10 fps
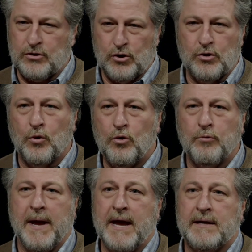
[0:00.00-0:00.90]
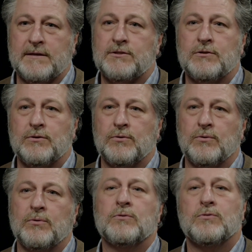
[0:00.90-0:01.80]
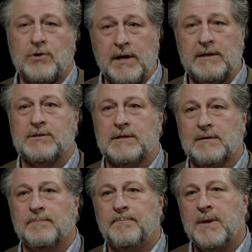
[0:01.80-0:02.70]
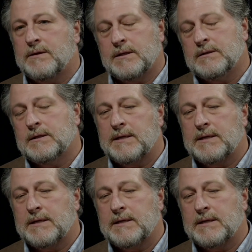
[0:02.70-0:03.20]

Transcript: aren't good or bad, it's who trains them. And I think